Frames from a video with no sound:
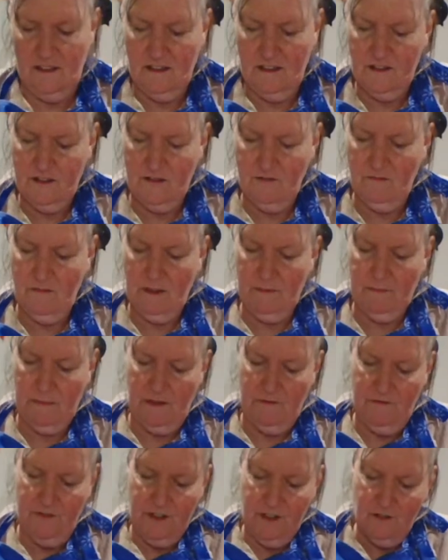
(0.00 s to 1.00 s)
Just gonna wipe my
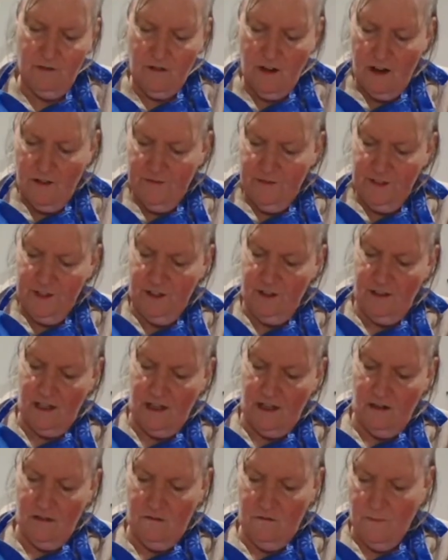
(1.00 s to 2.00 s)
finger off here
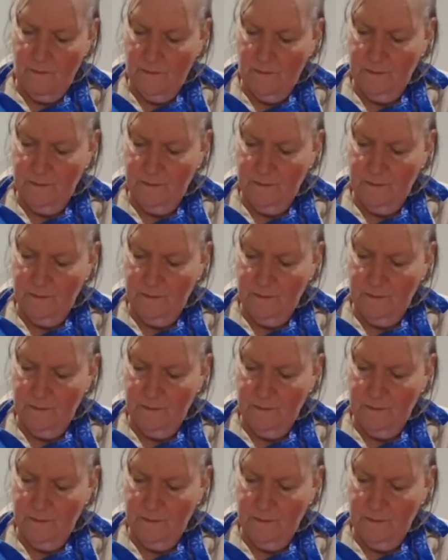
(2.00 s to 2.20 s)
now.